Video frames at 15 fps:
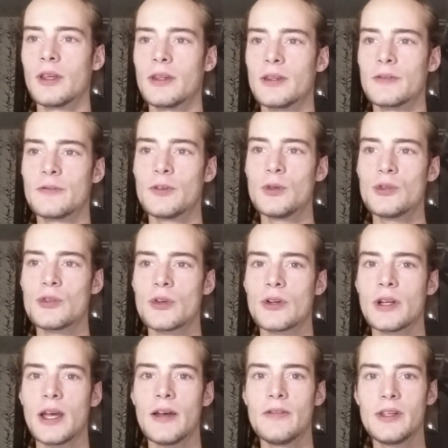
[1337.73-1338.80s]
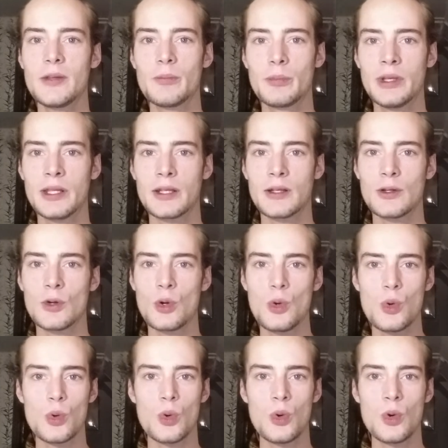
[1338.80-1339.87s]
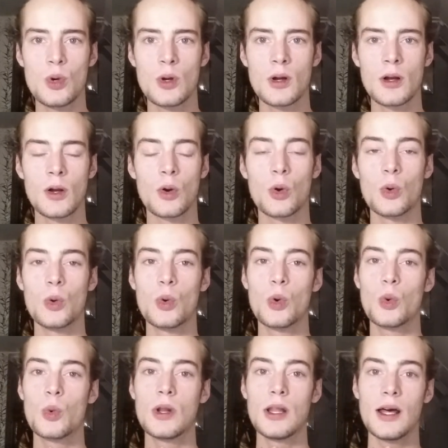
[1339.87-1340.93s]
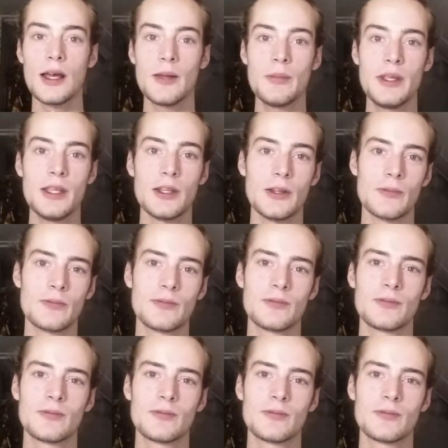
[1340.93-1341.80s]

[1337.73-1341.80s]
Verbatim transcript: In the future, having been who will I be?